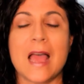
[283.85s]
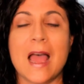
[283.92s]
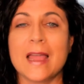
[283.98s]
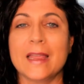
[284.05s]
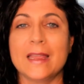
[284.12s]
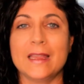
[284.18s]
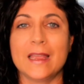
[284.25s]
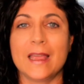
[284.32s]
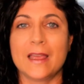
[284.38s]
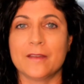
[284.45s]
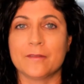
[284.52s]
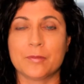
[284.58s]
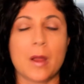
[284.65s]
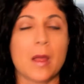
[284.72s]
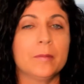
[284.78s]
I
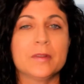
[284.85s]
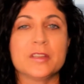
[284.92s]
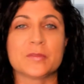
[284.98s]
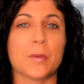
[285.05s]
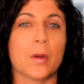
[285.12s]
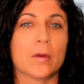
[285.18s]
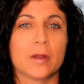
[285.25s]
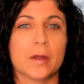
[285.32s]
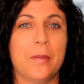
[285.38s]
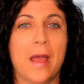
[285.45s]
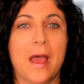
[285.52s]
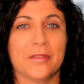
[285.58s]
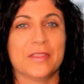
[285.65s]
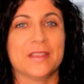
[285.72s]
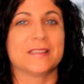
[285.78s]
have probably spoken
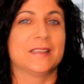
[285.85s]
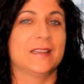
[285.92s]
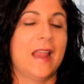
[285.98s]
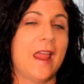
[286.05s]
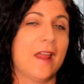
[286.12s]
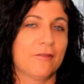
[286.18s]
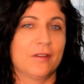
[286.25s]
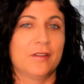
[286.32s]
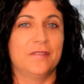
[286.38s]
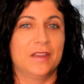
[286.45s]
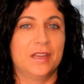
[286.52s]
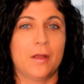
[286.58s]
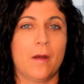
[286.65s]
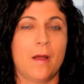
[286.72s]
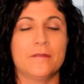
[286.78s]
about this in every
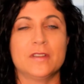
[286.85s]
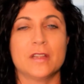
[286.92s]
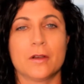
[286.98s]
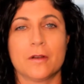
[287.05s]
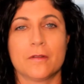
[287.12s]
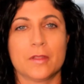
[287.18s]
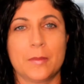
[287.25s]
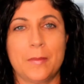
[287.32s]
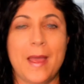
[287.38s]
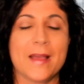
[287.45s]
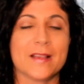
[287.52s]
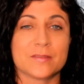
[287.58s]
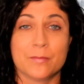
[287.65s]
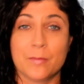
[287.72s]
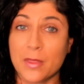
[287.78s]
video I've done over the
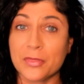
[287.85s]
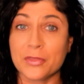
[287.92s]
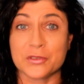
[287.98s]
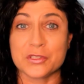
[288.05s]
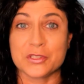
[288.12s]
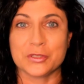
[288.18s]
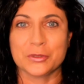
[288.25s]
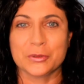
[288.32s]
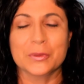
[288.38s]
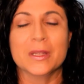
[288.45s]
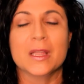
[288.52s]
past month or two.